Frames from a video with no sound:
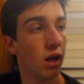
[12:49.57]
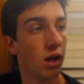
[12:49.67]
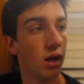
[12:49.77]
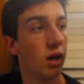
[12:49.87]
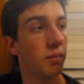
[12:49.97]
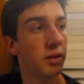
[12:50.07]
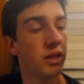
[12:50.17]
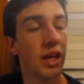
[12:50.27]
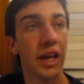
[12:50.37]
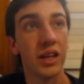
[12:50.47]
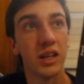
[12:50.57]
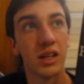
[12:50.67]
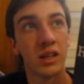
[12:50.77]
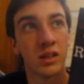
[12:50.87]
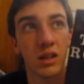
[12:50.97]
And the
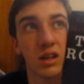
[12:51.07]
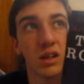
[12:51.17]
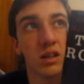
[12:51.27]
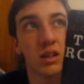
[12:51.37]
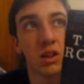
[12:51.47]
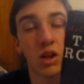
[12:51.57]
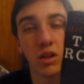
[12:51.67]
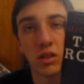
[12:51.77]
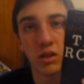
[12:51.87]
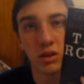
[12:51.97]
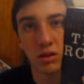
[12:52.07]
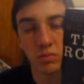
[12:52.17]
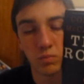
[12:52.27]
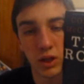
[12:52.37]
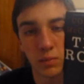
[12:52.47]
ending, a lot of
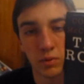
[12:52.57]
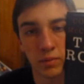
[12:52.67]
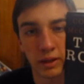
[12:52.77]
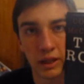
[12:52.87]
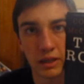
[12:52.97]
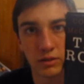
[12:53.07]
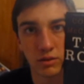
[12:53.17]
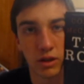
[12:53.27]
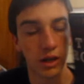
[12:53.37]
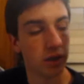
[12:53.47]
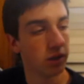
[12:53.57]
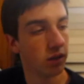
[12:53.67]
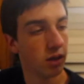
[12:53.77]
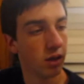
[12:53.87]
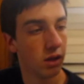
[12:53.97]
the people in my class cried.
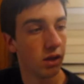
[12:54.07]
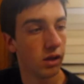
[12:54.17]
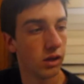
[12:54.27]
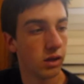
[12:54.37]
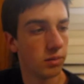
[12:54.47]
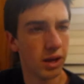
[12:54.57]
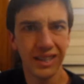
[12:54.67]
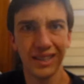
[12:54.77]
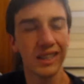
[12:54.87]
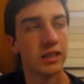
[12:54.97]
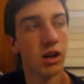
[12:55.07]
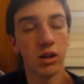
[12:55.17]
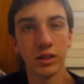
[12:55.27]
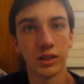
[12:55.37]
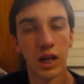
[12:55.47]
I didn't,
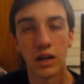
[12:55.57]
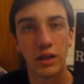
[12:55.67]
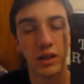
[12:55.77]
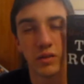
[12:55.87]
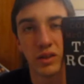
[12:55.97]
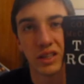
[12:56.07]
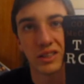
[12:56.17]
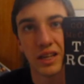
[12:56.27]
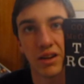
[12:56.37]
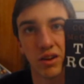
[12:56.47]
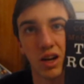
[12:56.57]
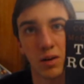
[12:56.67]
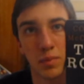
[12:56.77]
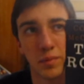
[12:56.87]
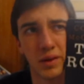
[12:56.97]
honestly. I didn't even like tear
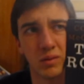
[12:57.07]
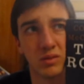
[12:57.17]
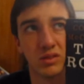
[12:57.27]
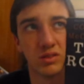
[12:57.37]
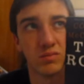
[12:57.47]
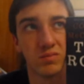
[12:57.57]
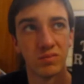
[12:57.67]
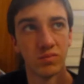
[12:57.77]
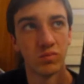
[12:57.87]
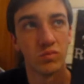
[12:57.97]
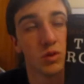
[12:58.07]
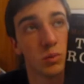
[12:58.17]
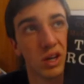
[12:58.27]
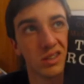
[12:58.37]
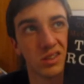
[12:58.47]
up. I mean, it was
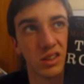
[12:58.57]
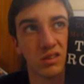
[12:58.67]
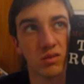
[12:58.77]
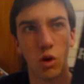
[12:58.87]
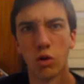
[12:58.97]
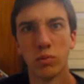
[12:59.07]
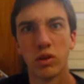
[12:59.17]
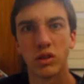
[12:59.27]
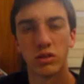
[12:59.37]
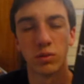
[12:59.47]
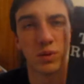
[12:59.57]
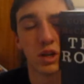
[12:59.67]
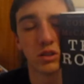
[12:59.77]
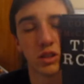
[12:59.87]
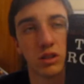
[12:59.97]
depressing. The whole book is
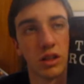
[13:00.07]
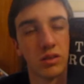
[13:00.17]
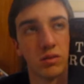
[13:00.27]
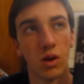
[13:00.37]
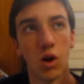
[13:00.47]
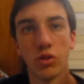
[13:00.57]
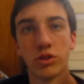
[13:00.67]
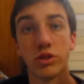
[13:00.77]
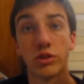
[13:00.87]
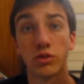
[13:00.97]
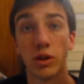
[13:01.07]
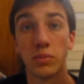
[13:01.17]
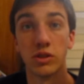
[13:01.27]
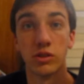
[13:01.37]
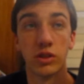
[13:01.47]
depressing. Like all the
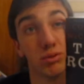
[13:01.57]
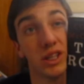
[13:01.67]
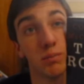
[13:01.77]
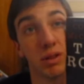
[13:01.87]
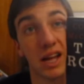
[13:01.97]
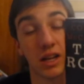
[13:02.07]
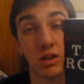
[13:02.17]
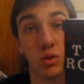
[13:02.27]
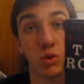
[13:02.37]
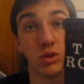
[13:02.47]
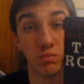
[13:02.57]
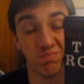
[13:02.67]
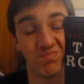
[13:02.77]
descriptions, bleak, black, and cold.